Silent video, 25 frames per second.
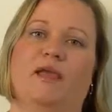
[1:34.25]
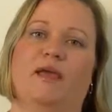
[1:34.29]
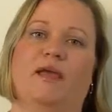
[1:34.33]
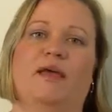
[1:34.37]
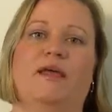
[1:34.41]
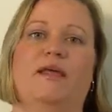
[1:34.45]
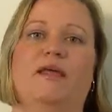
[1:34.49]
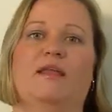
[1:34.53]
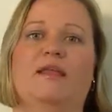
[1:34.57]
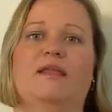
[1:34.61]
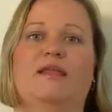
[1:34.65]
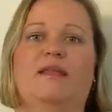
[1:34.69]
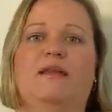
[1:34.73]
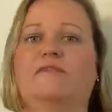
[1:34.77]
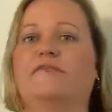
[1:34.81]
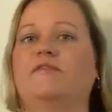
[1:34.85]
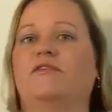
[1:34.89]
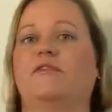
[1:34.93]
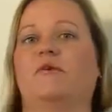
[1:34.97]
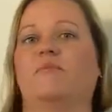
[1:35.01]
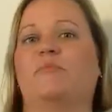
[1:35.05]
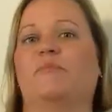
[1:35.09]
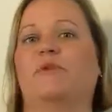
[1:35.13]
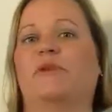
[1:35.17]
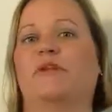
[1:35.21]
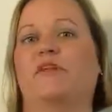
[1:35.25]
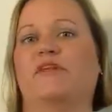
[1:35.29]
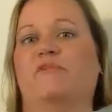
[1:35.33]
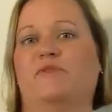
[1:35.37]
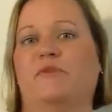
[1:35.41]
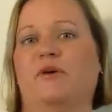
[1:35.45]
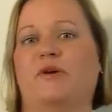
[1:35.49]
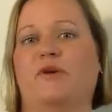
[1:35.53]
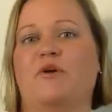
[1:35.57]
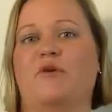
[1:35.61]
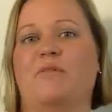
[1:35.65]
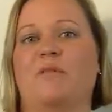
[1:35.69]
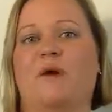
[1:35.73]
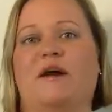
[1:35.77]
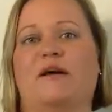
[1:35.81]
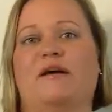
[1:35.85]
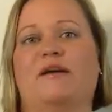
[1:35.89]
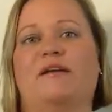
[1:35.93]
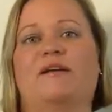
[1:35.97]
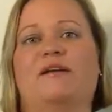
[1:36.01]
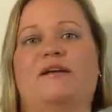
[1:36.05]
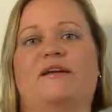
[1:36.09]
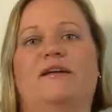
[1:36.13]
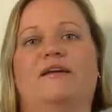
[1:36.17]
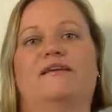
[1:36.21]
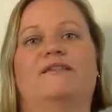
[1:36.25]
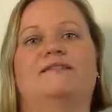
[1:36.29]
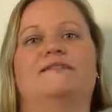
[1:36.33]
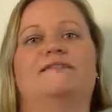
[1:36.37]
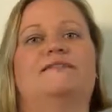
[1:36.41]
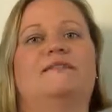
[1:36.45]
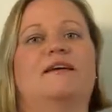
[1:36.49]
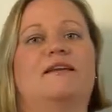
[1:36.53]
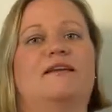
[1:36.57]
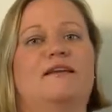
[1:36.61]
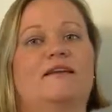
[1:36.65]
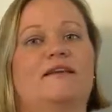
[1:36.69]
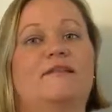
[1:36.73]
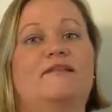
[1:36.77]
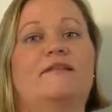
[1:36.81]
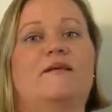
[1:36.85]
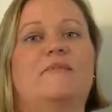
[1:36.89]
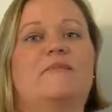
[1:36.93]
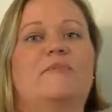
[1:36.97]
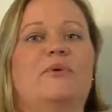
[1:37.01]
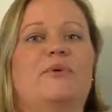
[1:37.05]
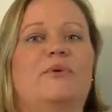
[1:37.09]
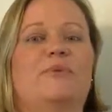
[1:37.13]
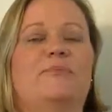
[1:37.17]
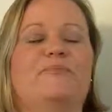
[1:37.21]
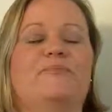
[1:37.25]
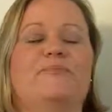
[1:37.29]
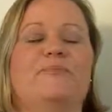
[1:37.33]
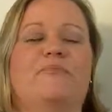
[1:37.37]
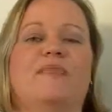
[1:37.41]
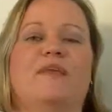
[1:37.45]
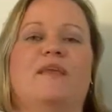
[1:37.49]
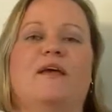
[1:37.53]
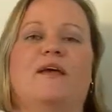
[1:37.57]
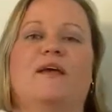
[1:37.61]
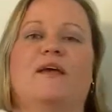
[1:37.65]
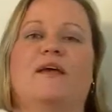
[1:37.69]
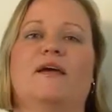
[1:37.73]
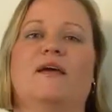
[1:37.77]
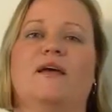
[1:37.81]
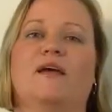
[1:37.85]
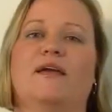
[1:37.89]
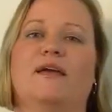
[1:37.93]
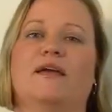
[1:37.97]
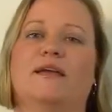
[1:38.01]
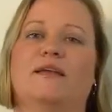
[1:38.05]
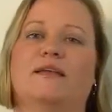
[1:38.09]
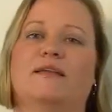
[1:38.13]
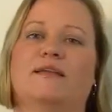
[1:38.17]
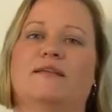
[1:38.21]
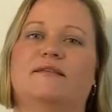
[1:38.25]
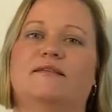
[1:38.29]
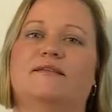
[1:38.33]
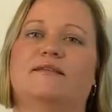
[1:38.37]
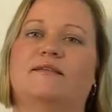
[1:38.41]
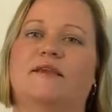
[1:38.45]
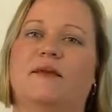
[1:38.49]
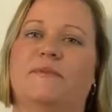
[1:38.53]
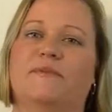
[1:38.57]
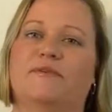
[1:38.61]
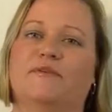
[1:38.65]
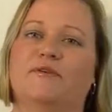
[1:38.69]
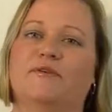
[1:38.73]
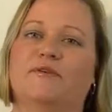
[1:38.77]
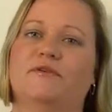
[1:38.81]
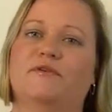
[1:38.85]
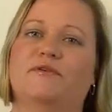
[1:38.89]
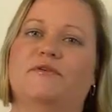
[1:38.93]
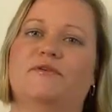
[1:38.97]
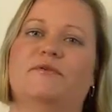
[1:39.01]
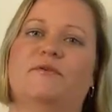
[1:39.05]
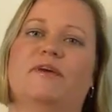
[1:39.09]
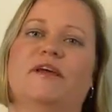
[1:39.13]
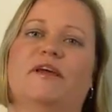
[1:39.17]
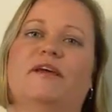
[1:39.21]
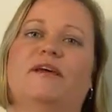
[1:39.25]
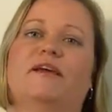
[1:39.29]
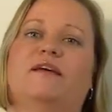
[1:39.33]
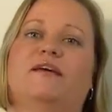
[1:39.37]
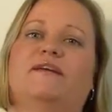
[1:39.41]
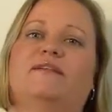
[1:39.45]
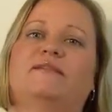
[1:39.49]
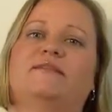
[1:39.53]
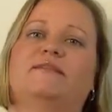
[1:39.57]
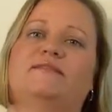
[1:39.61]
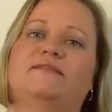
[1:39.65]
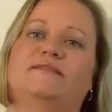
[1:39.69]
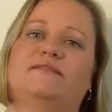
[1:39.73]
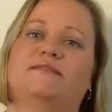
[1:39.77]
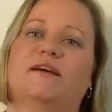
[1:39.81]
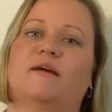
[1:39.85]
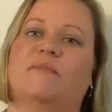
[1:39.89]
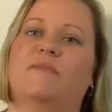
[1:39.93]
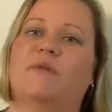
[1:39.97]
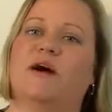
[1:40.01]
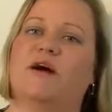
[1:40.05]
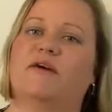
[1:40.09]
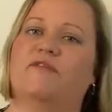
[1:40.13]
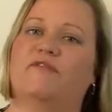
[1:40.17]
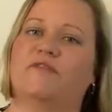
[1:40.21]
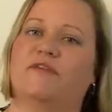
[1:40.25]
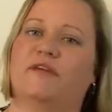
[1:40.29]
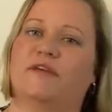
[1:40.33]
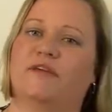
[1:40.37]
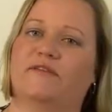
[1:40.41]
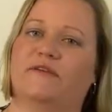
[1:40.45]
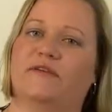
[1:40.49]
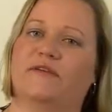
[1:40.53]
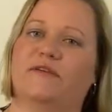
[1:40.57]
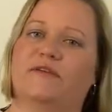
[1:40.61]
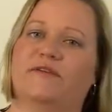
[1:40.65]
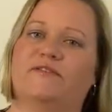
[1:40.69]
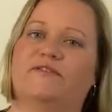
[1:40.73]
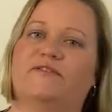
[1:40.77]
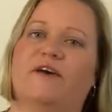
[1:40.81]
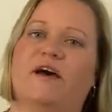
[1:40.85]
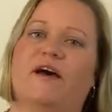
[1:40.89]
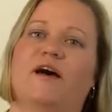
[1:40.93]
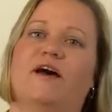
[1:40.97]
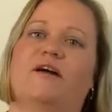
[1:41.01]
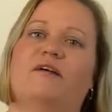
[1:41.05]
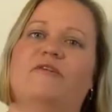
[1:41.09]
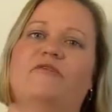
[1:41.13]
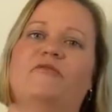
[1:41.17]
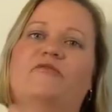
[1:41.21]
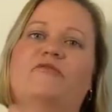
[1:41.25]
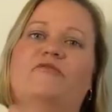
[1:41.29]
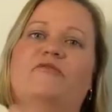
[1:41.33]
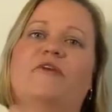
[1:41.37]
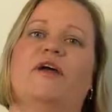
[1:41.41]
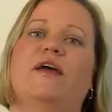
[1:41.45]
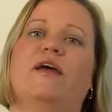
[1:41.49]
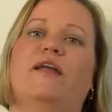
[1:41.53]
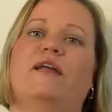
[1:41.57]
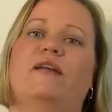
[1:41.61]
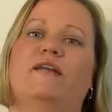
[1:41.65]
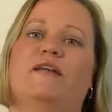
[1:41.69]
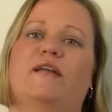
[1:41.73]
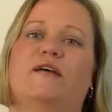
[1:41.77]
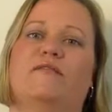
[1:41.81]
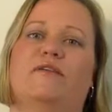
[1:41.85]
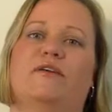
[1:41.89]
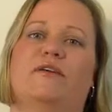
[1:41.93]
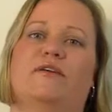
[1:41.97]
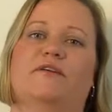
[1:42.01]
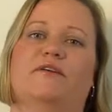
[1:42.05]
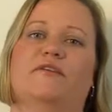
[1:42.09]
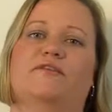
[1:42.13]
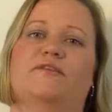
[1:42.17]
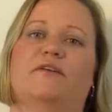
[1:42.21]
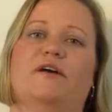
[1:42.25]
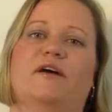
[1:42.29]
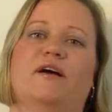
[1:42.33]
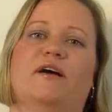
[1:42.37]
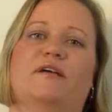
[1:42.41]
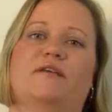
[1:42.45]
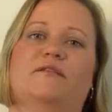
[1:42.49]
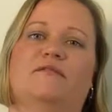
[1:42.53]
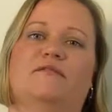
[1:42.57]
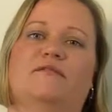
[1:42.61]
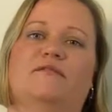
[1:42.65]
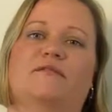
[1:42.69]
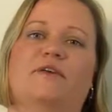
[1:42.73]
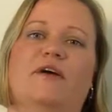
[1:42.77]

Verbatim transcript: And if you don't believe me, go back and study it some more. In step two is about forgiving yourself and loving yourself.